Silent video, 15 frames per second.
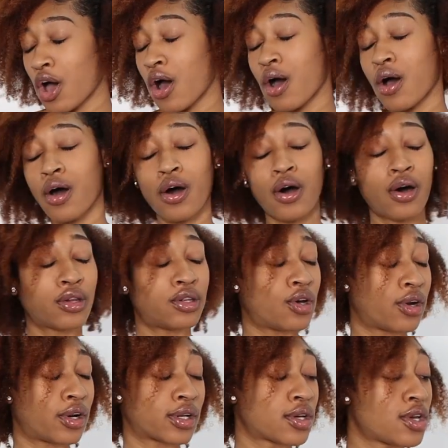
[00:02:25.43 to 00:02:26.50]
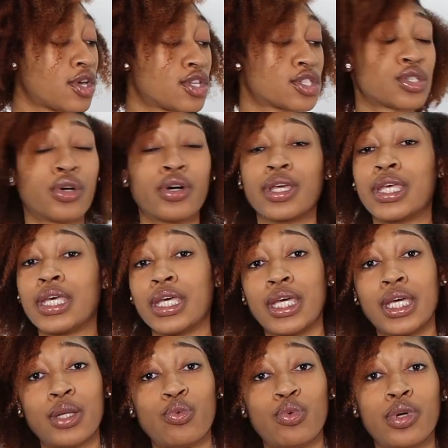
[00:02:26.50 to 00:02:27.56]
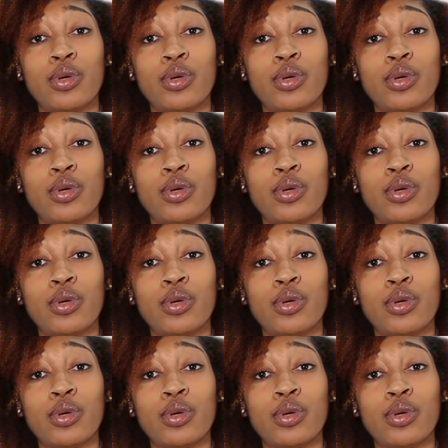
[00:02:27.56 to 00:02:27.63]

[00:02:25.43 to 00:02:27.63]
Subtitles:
All dark. So again,